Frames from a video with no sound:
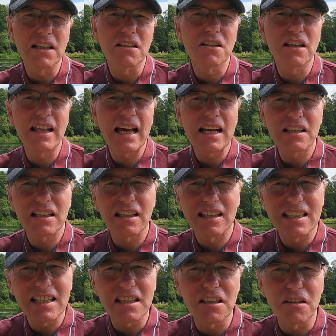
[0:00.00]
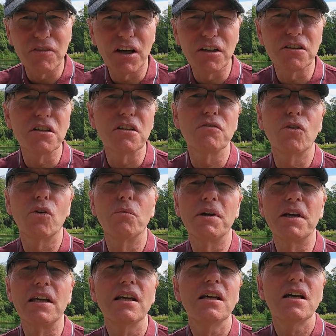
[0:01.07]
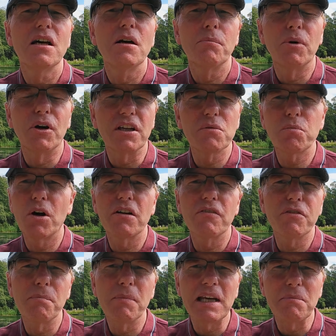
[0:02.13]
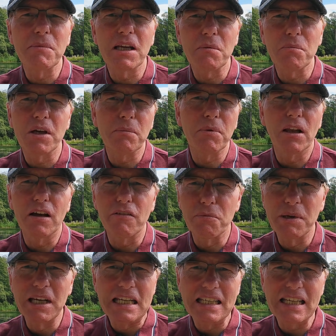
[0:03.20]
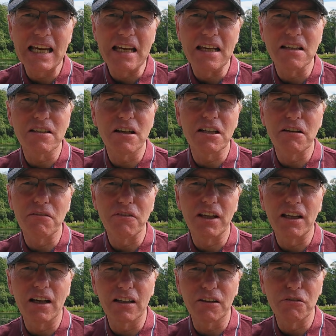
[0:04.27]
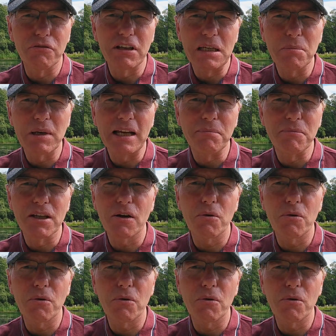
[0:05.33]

does. So that's a disadvantage for me. But it's worked for many, many people over many years, so I don't think I can really blame the